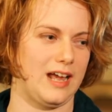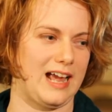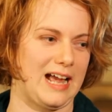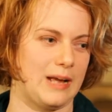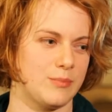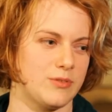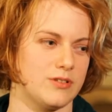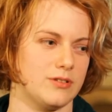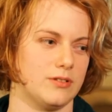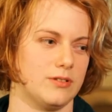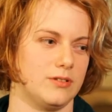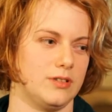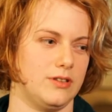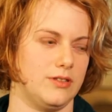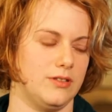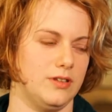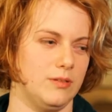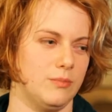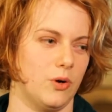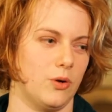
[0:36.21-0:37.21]
absolutely
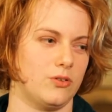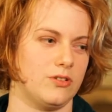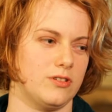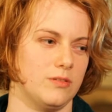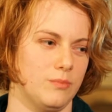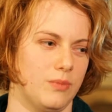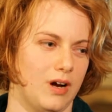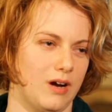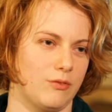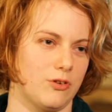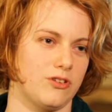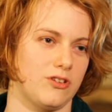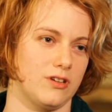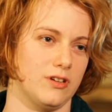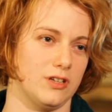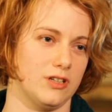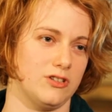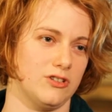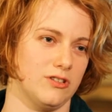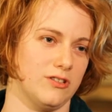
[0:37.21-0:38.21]
the most impoverished
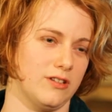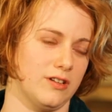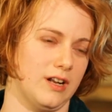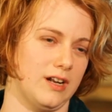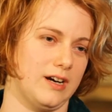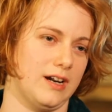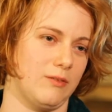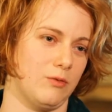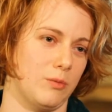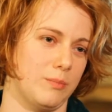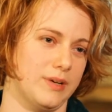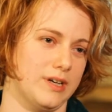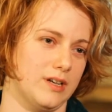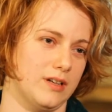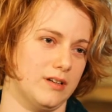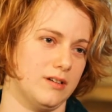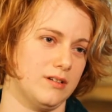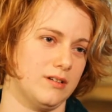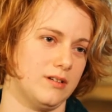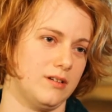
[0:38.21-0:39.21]
conditions that I'd ever been
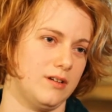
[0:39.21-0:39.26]
in.